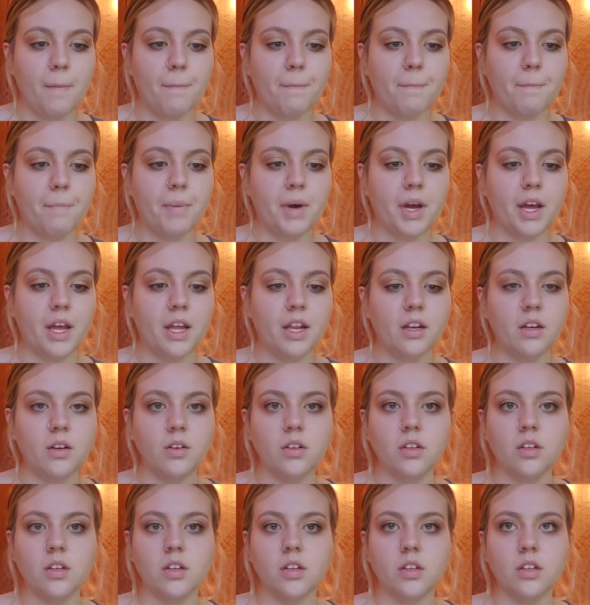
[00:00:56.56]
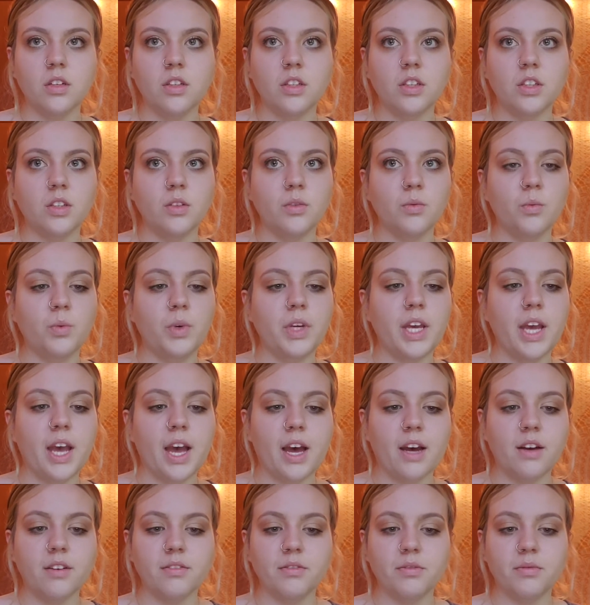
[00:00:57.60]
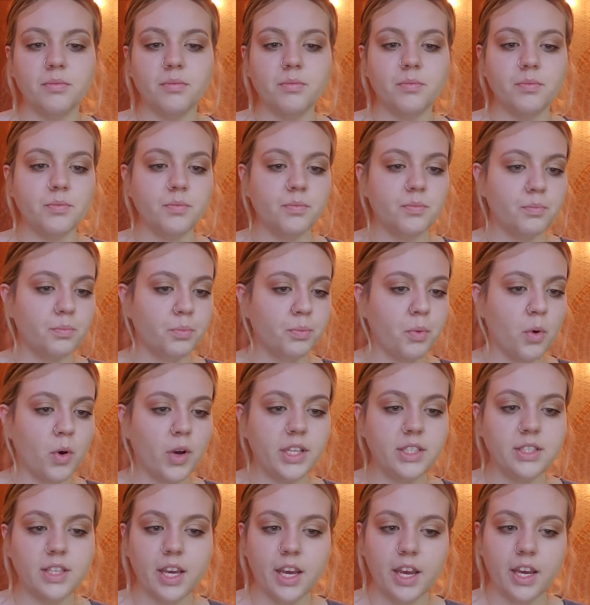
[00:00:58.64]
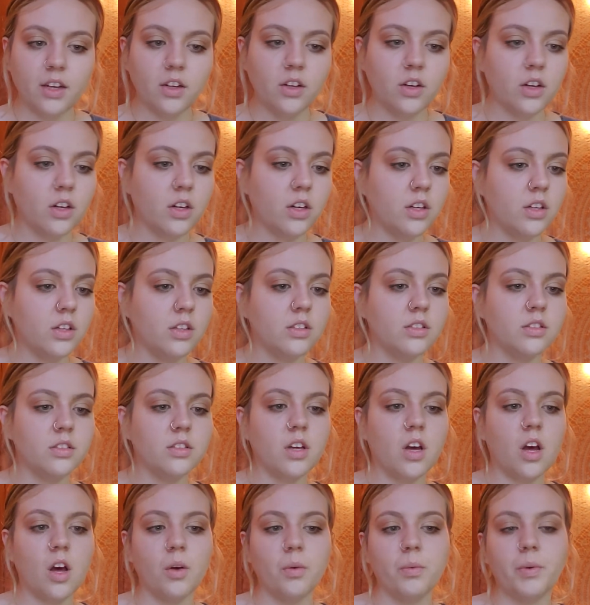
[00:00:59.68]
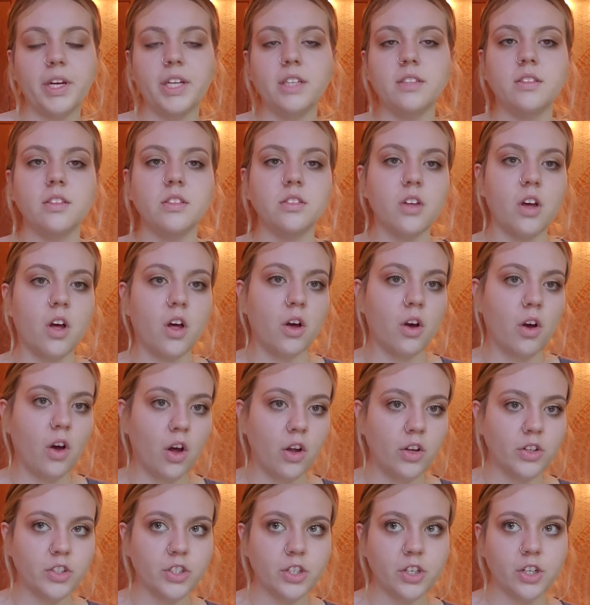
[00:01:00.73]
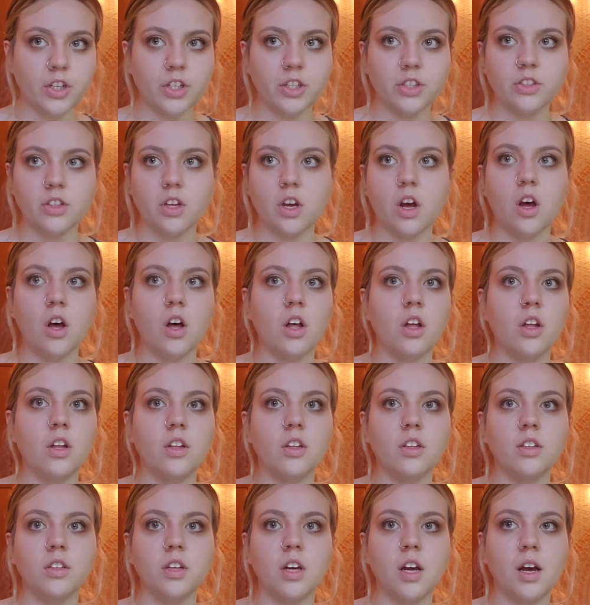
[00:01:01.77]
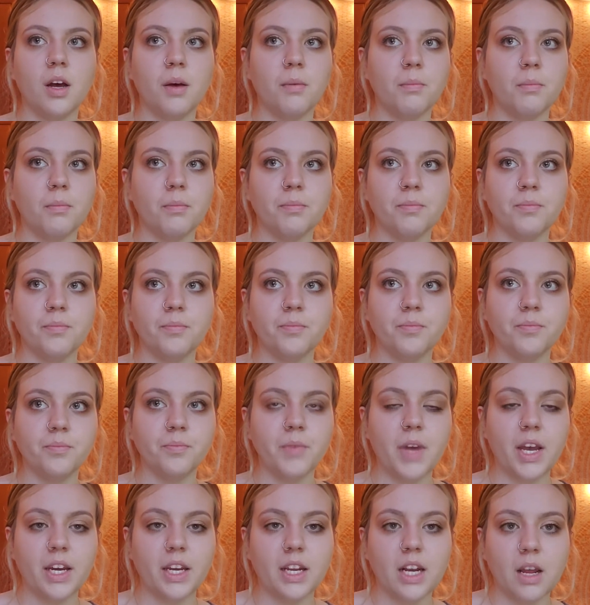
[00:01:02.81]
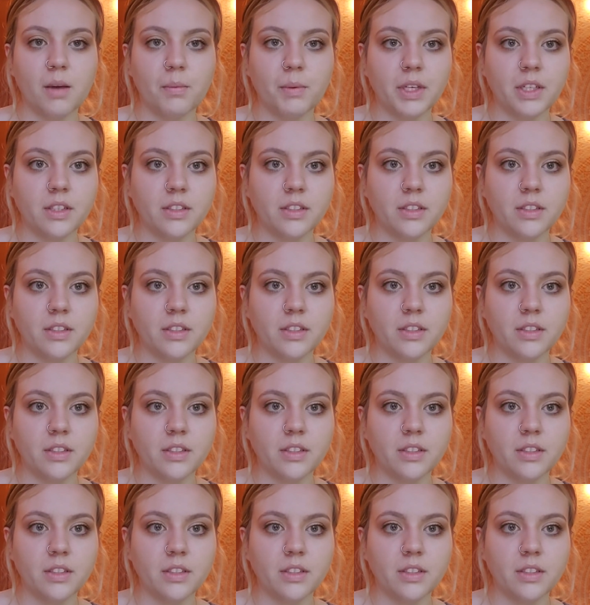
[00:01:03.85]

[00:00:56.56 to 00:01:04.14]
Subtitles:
But we have boys and girls, all races, all cultures, all economic